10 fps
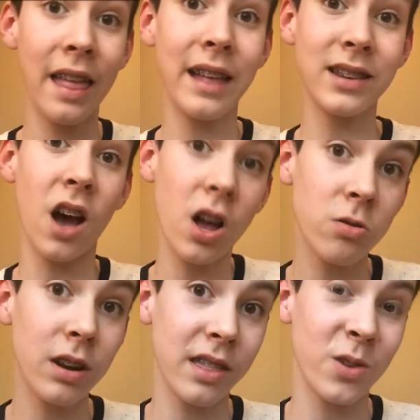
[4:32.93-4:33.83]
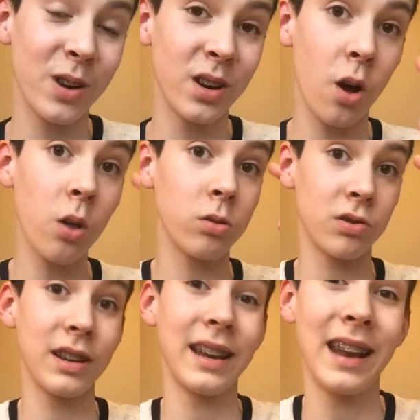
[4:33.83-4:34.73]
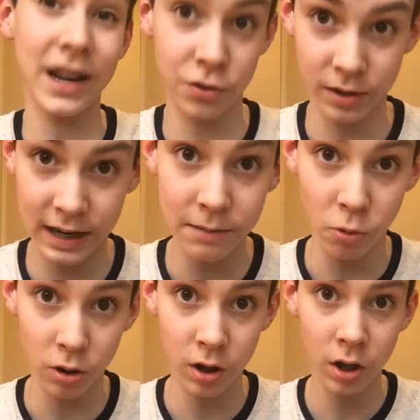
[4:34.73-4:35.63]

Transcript: It's $130 to get an extra keyboard.